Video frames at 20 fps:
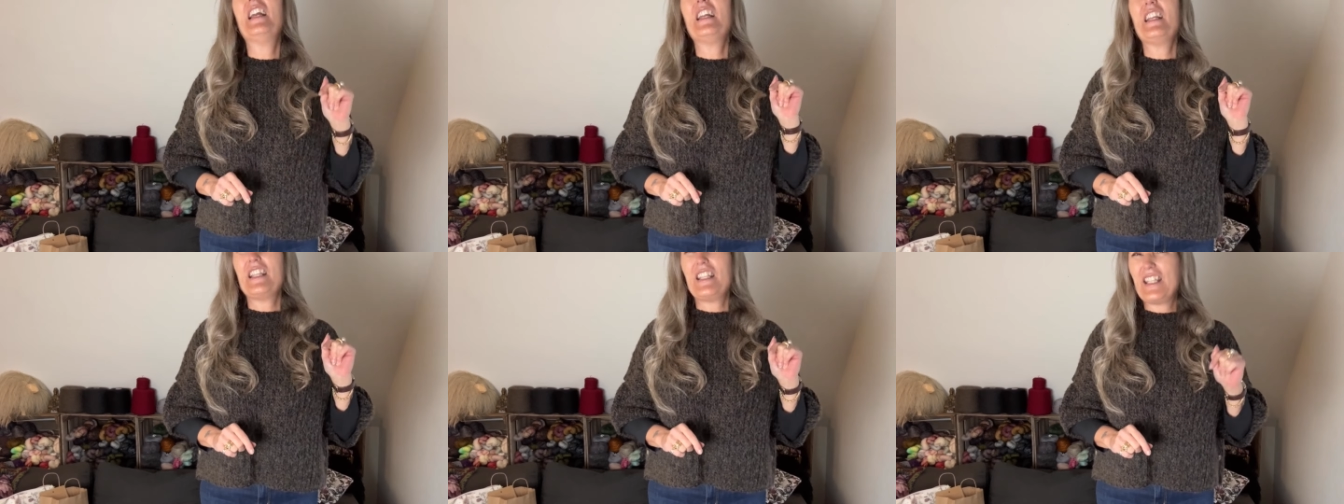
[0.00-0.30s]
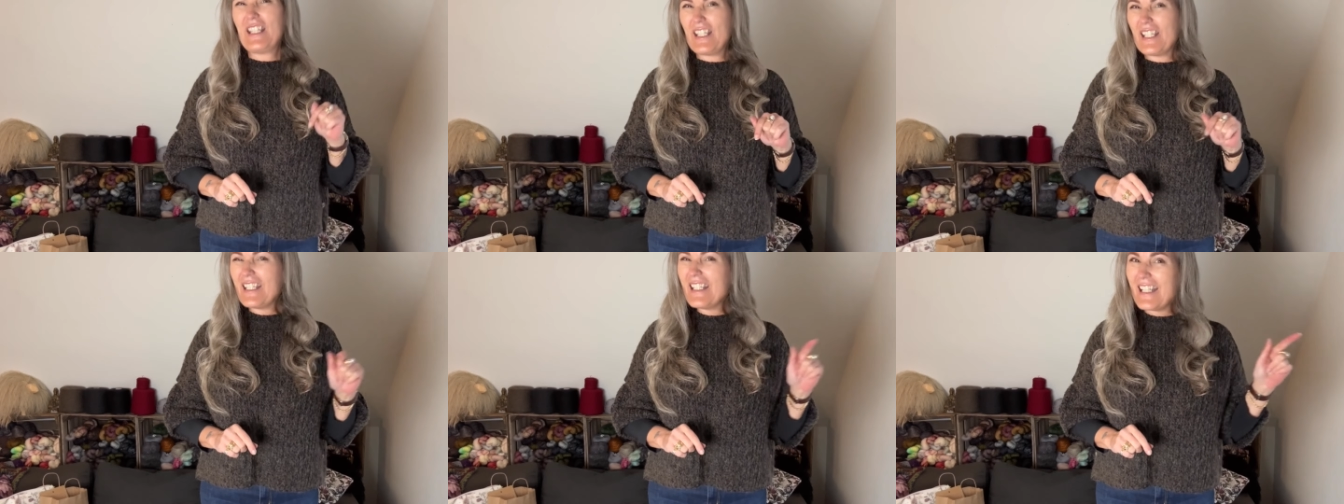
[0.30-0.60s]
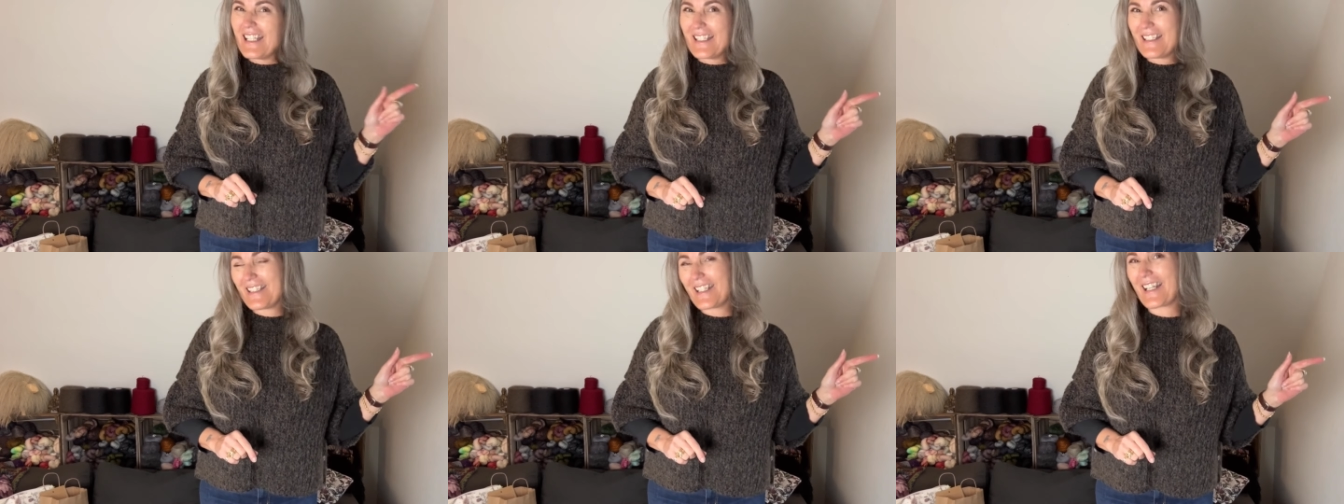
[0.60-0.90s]
you
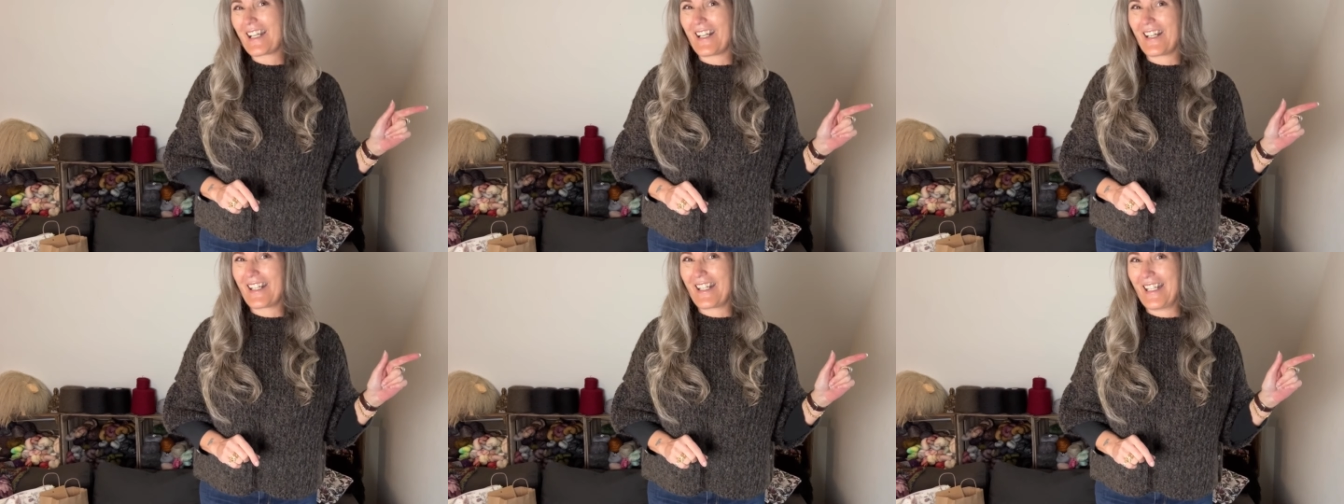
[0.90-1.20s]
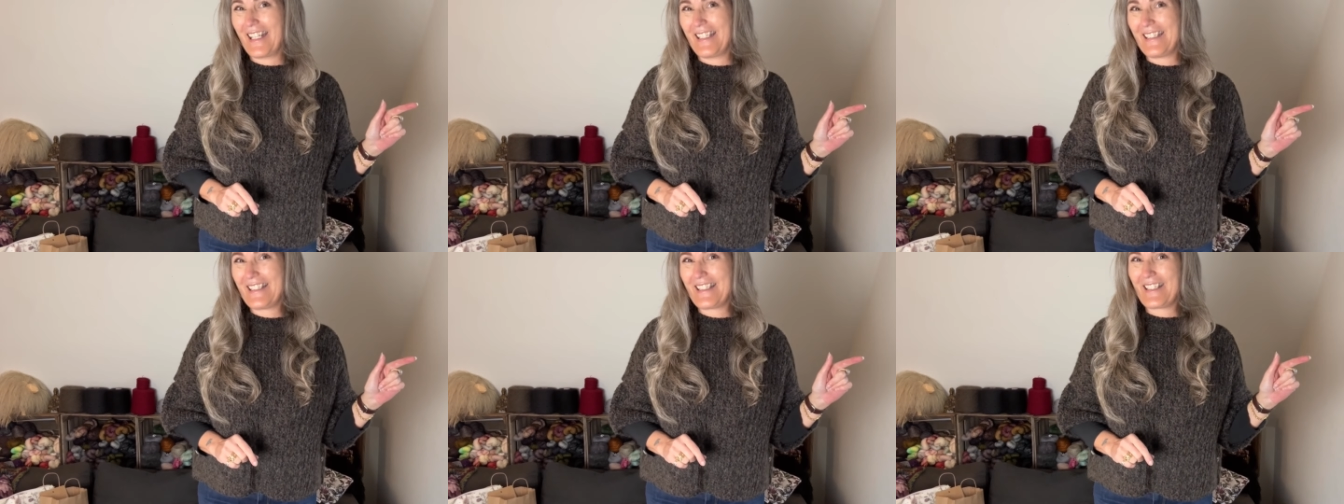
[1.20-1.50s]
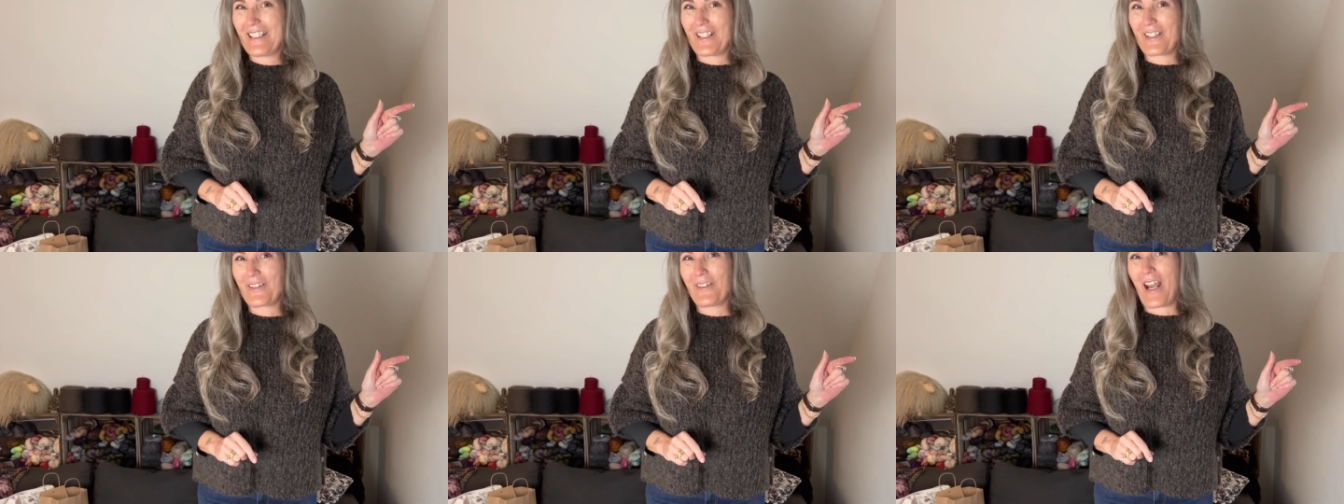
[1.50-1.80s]
need to go to
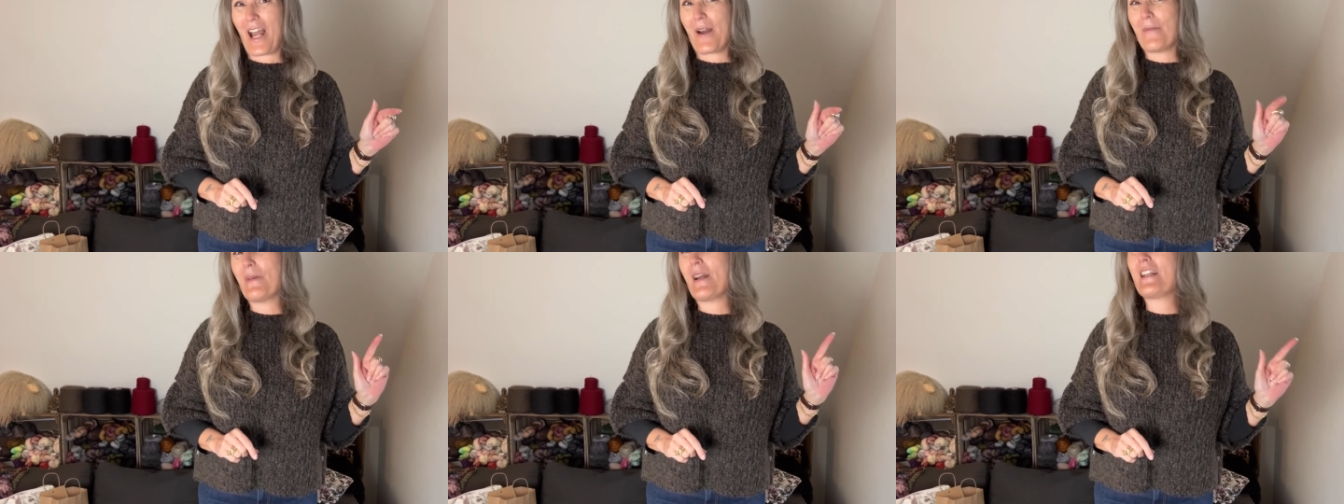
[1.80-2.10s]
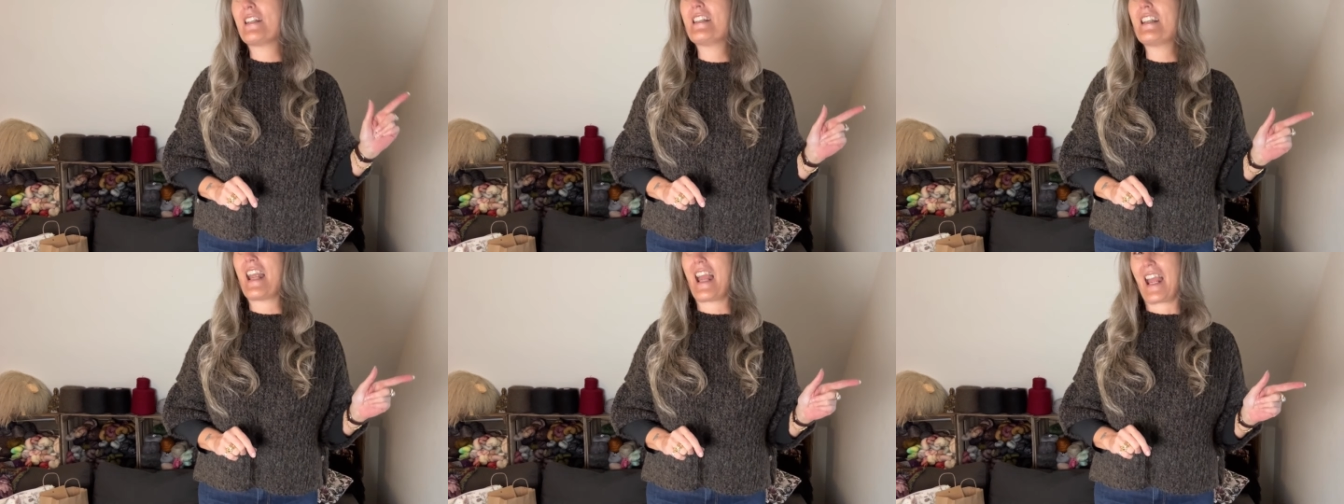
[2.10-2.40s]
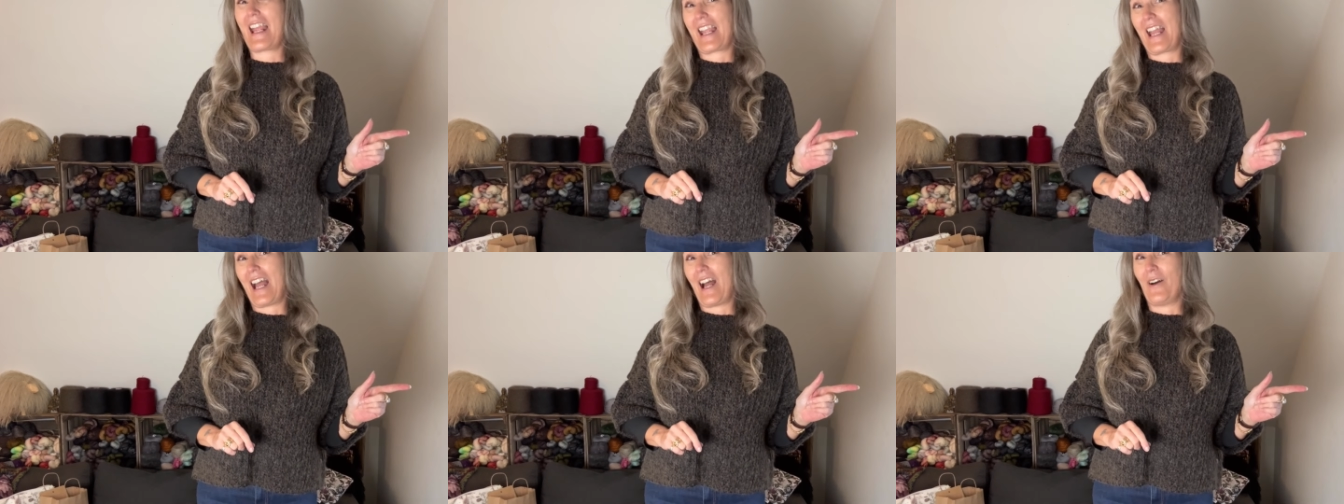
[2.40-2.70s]
Instagram and
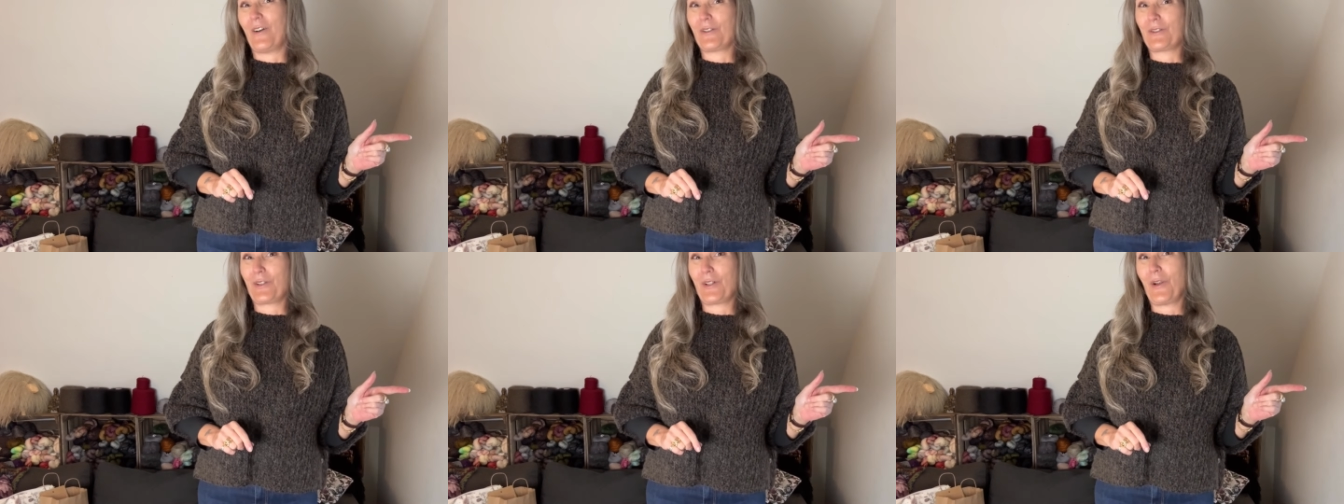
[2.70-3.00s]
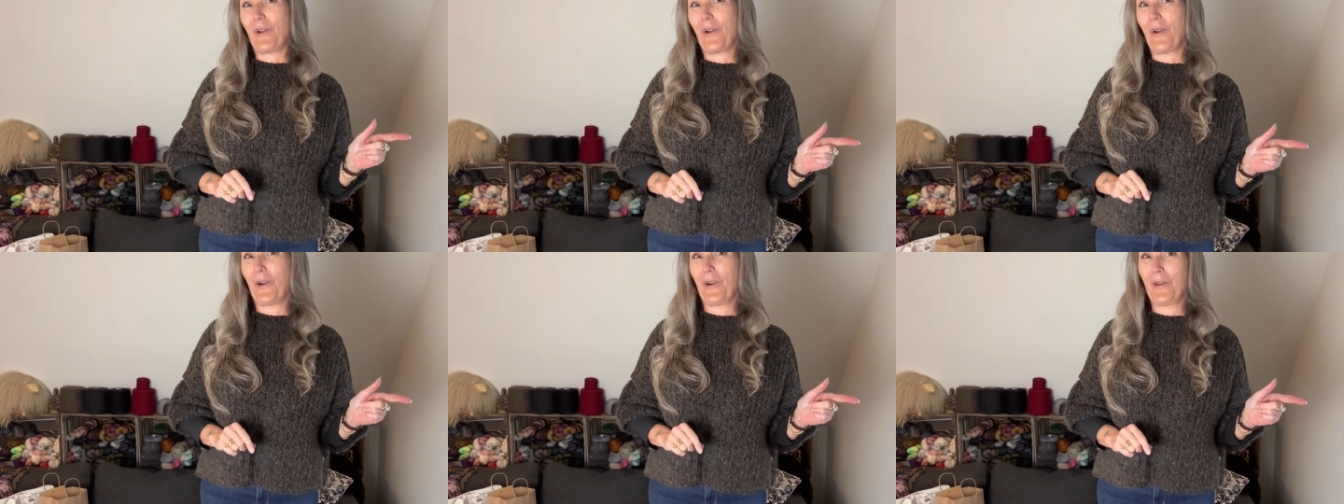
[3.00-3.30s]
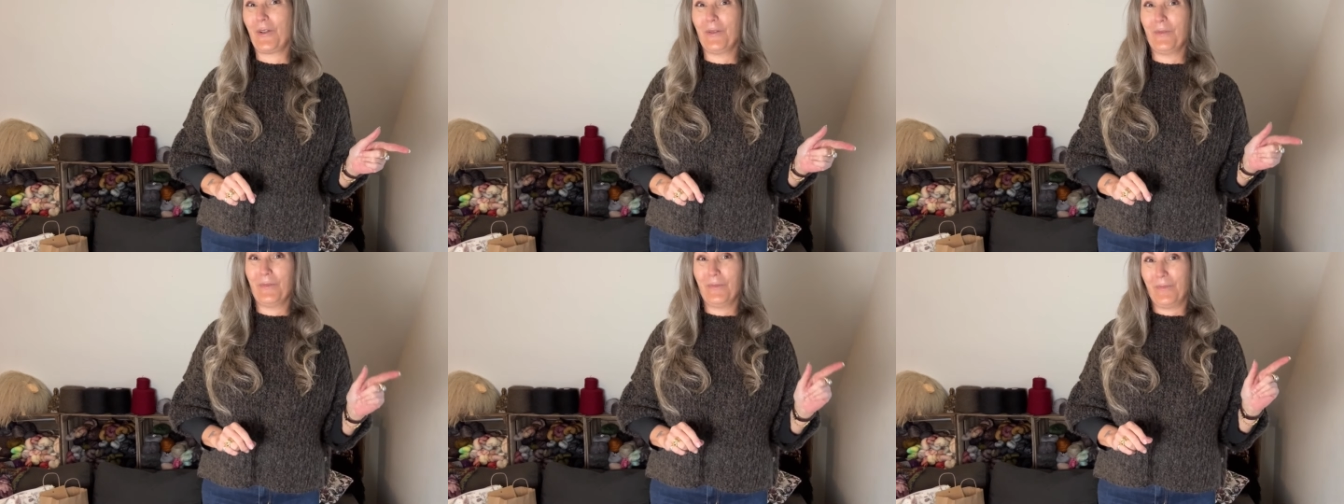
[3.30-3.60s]
check out
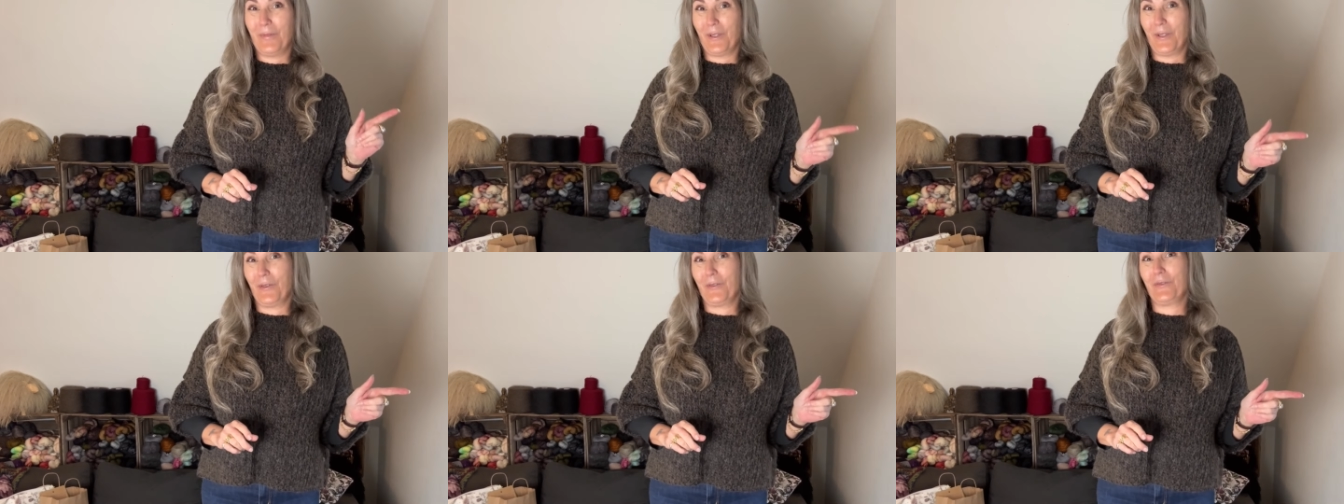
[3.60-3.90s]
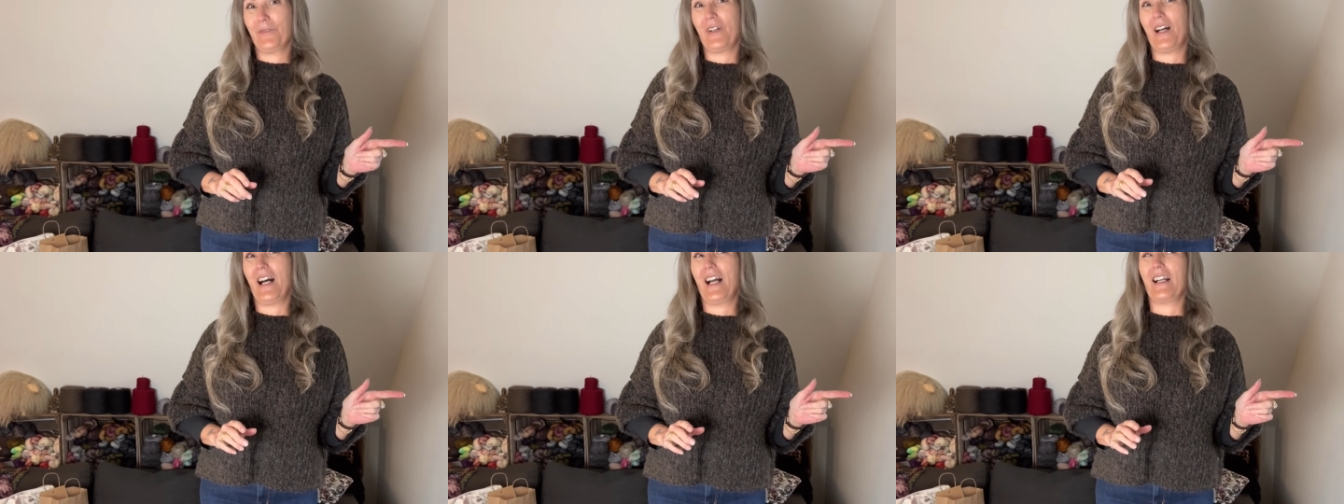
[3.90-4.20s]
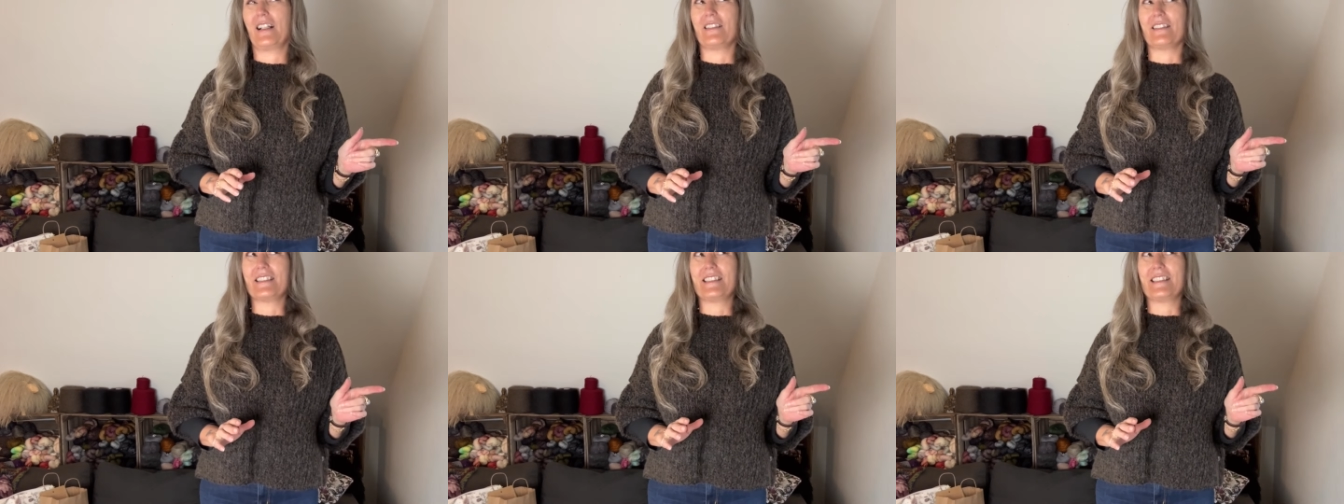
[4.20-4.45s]
her profile.